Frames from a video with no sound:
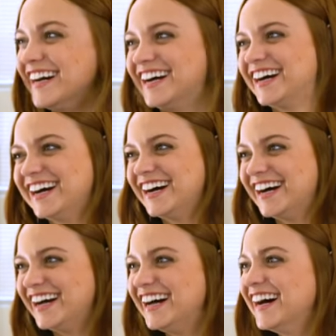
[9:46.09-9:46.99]

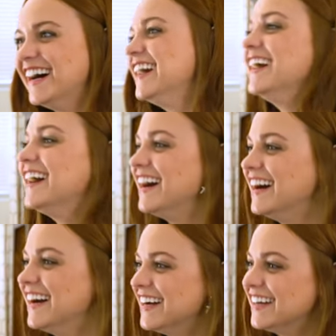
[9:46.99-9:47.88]

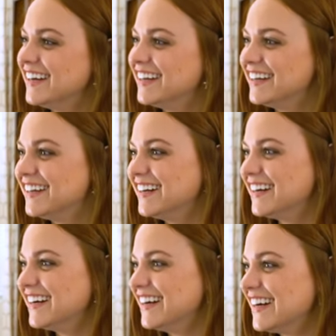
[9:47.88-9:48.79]

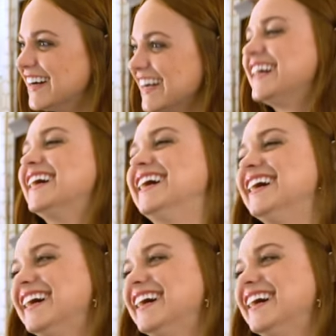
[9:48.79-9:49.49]
This person isn't speaking.